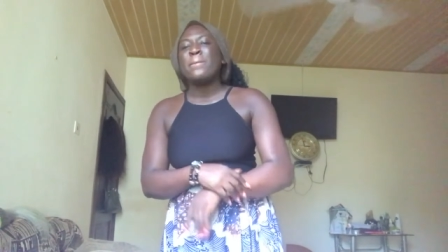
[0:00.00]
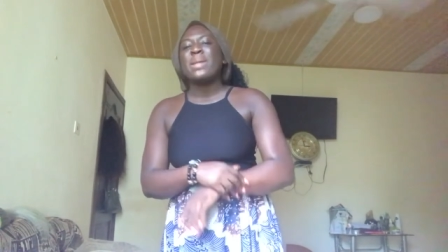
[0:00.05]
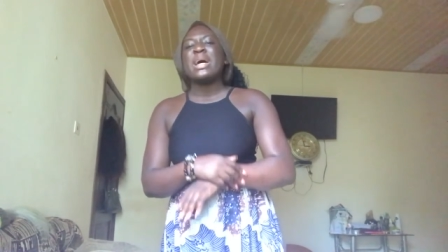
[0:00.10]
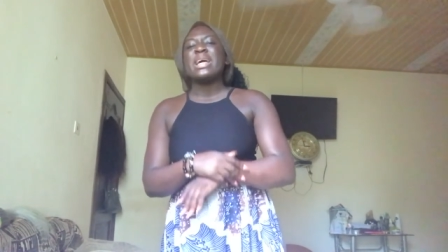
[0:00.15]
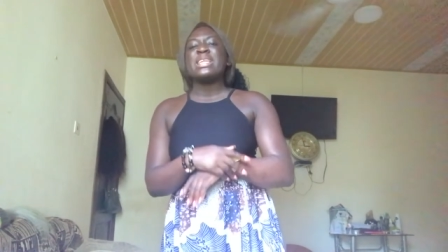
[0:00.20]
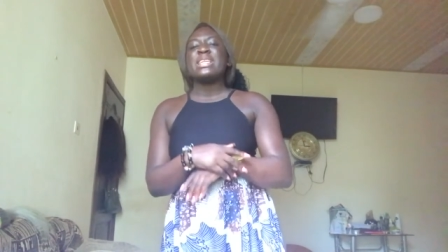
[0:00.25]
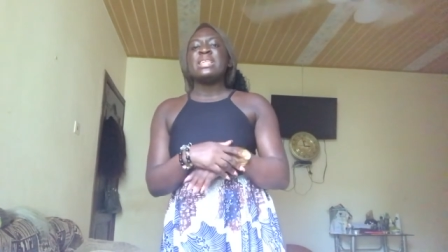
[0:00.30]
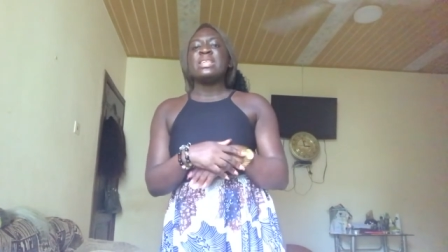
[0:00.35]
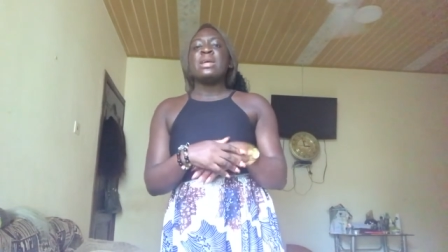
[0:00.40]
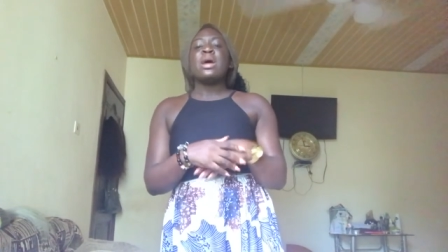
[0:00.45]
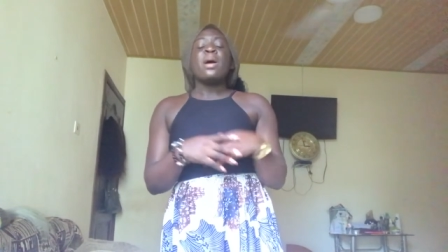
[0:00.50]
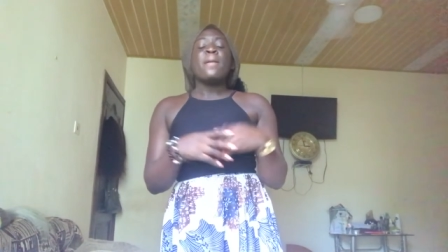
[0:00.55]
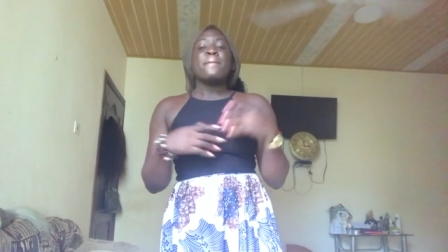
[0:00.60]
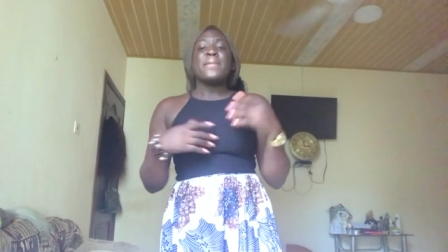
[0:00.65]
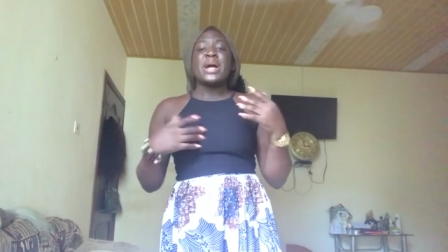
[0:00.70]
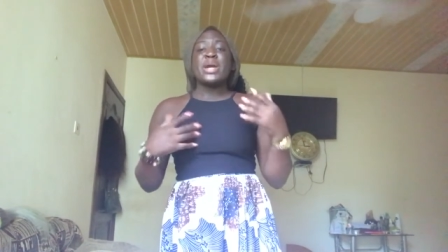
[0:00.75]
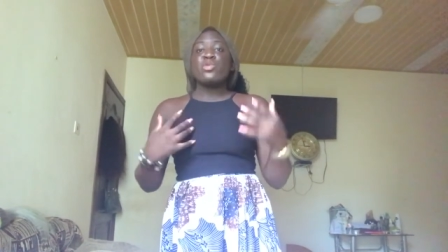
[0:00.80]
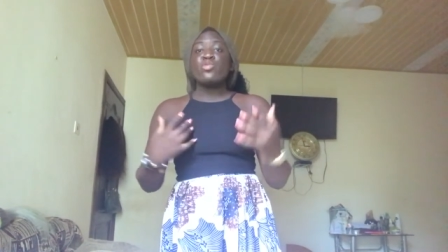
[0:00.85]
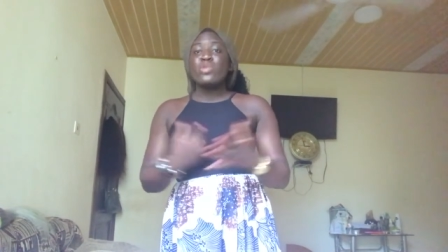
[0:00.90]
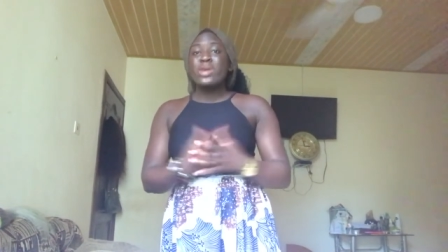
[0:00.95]
My
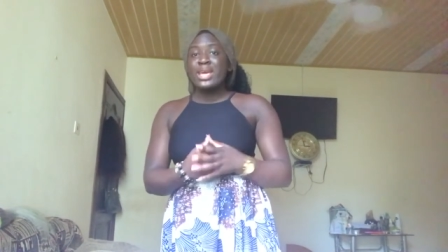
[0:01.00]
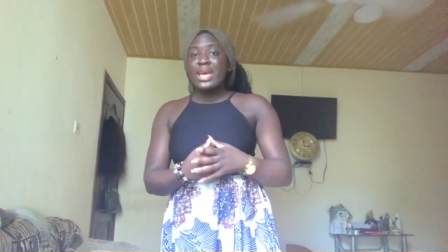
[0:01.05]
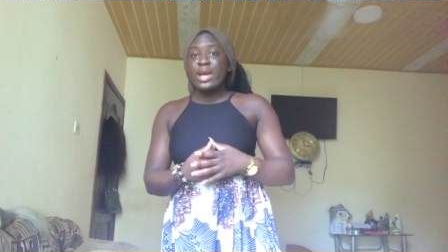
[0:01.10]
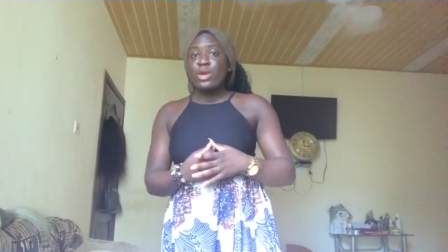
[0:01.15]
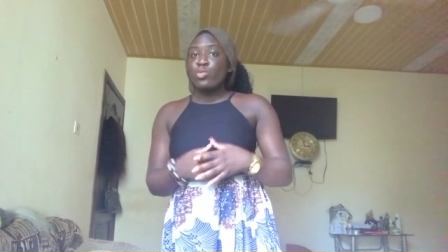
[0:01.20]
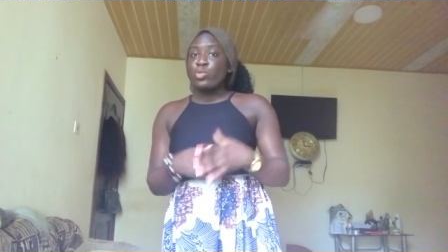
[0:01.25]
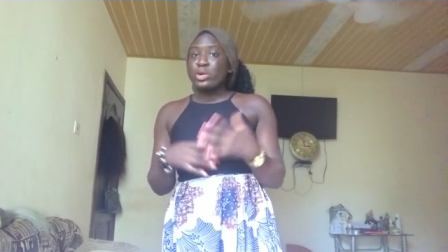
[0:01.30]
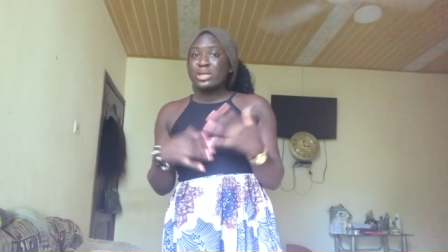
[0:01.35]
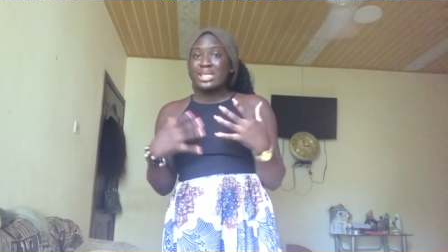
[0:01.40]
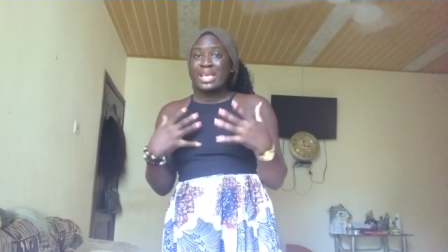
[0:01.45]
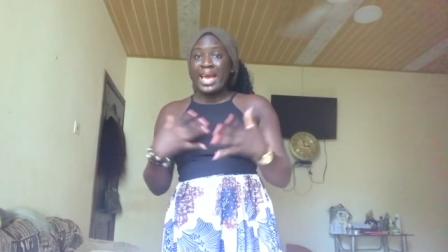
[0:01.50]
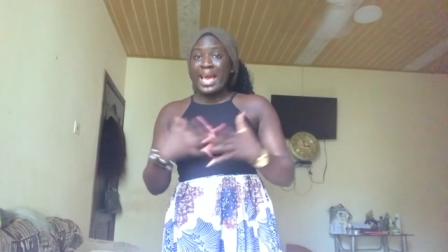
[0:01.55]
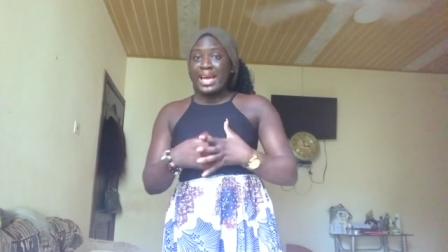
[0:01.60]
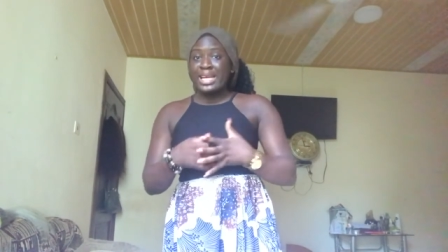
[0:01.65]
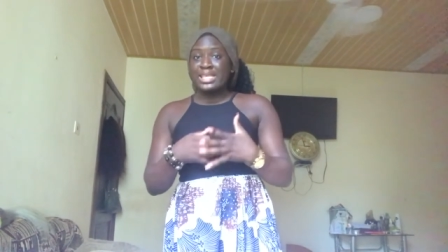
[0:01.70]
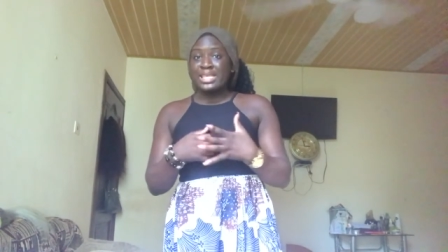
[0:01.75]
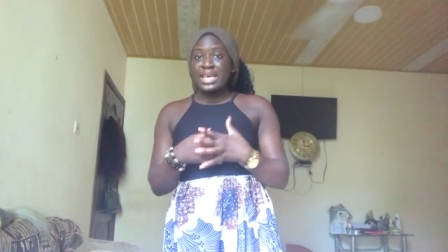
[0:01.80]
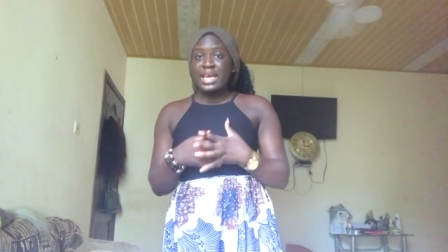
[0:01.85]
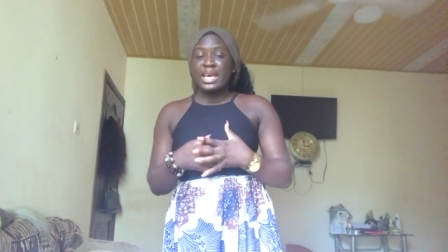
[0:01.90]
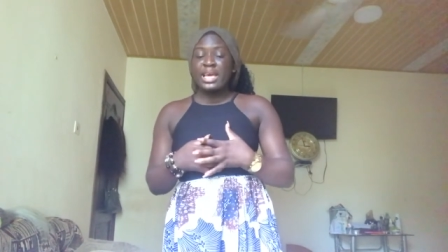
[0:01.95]
my weekend was
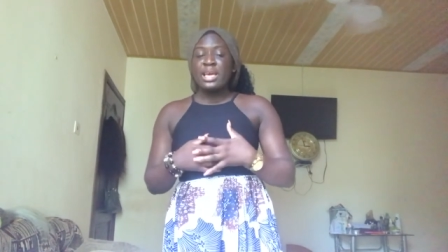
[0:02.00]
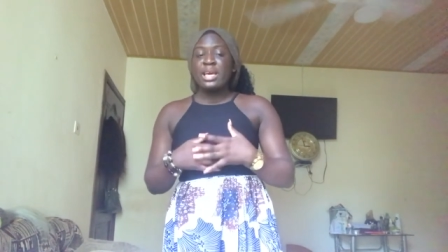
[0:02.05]
hectic.